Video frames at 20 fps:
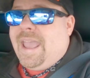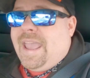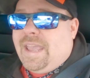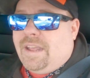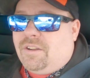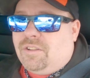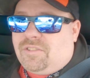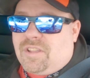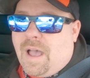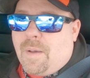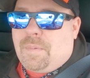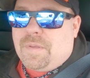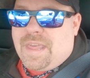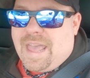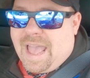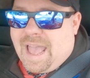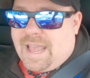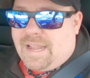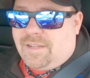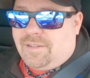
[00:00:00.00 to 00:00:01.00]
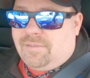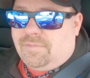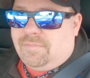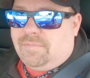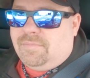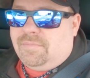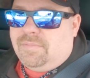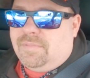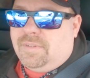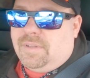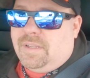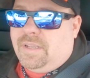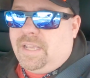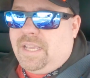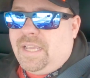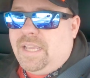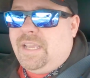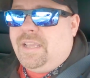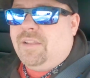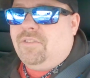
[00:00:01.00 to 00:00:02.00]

And on top of that, he